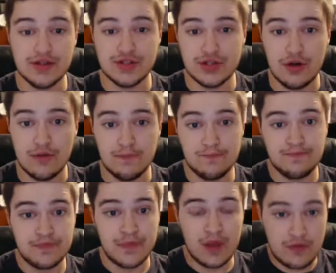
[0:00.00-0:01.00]
So
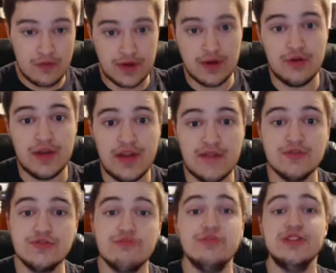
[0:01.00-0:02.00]
we know he
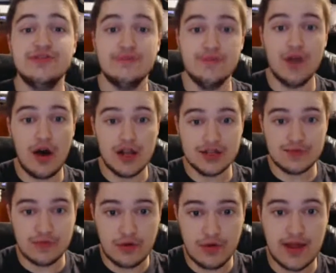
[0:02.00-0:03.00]
was released from the
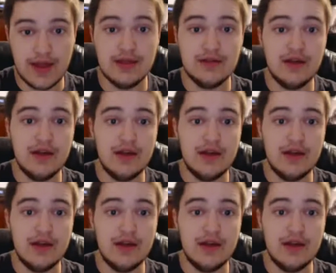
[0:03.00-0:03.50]
hospital, and